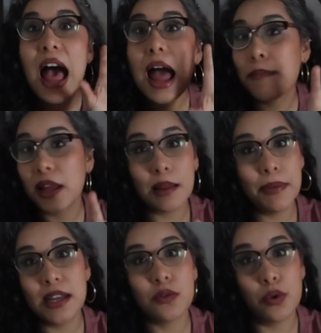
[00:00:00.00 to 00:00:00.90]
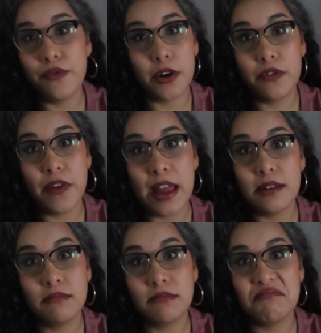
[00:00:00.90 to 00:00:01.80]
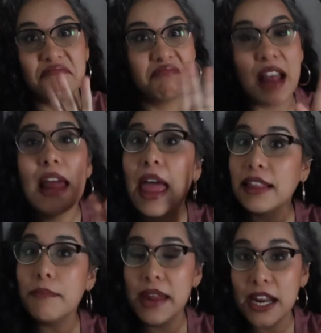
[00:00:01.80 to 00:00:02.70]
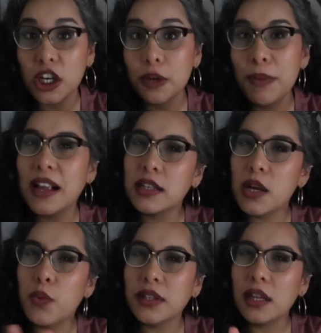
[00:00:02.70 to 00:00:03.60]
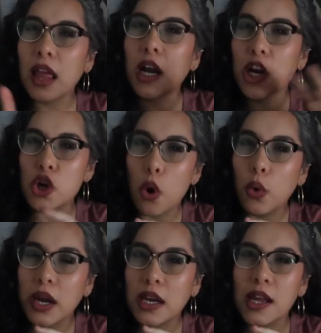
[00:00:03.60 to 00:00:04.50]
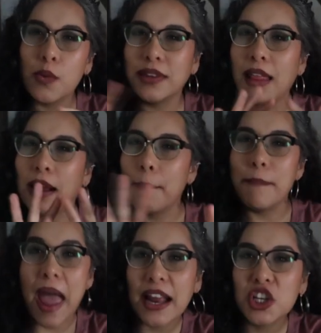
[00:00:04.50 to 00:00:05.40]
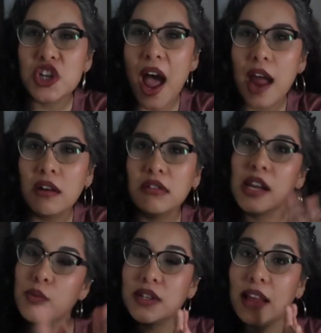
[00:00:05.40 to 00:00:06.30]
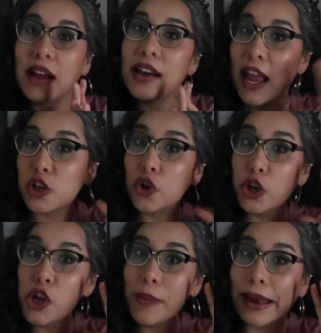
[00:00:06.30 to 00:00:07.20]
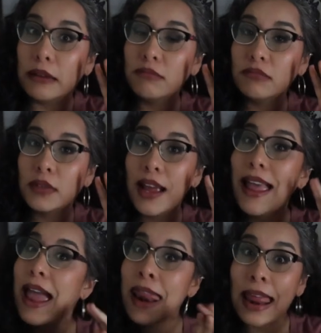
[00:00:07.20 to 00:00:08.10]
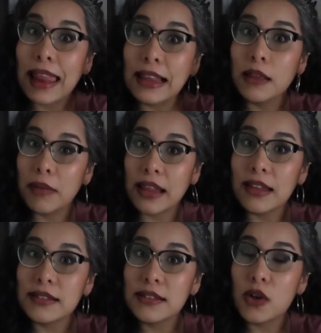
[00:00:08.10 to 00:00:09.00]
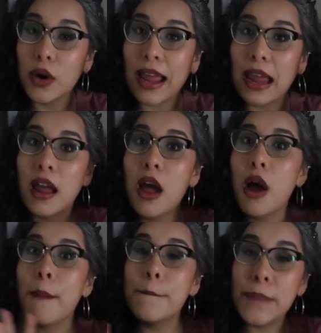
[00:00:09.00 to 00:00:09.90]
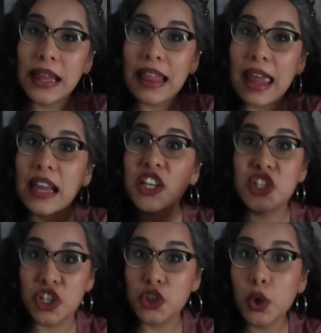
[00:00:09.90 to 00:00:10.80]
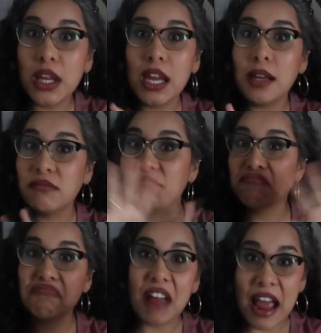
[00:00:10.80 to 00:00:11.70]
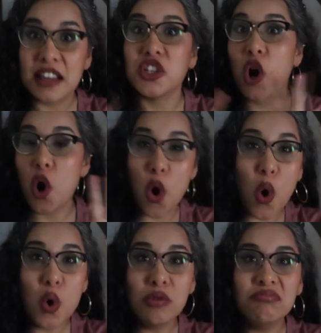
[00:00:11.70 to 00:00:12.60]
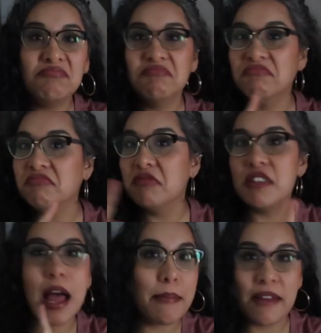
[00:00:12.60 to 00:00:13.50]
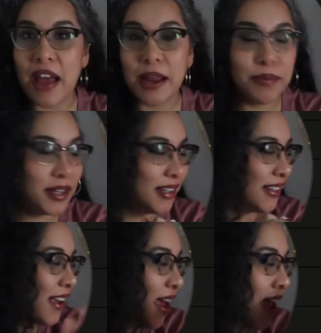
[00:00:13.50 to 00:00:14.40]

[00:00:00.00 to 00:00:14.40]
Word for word: I'm not the biggest Will Ferrell fan. I like them here because he wasn't like annoying. He wasn't like a man child. He was like an actual human. I like them like this, okay? But like generally, as a whole, not my vibe.